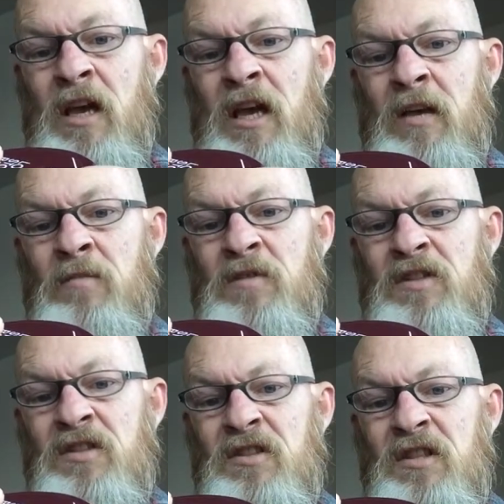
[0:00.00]

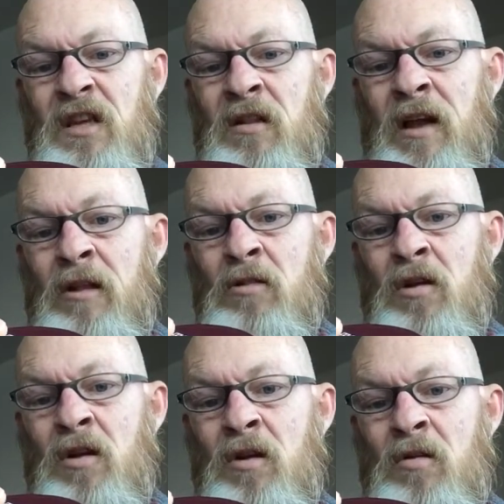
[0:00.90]
Cetyl
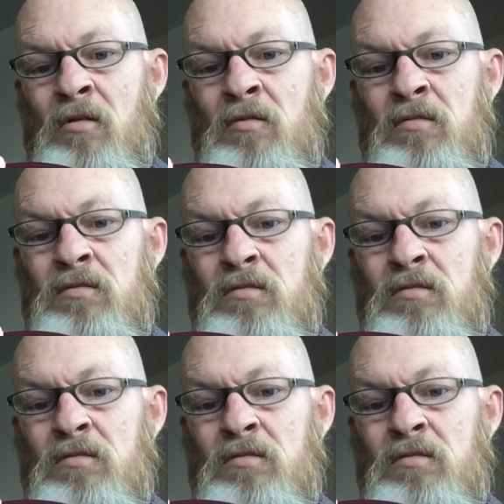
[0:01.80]
alcohol,